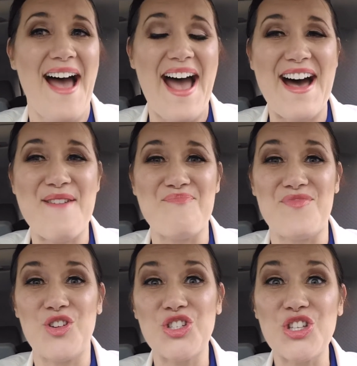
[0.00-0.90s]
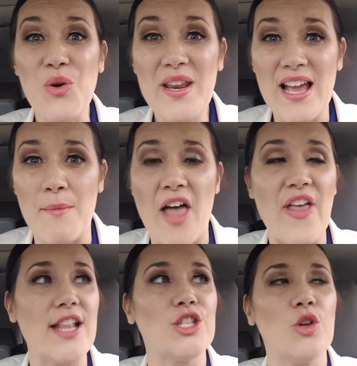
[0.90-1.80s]
Um, there's sodium,
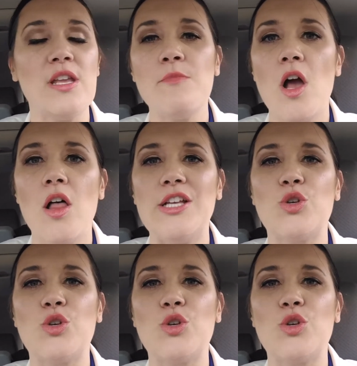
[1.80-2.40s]
and that sodium, y'all,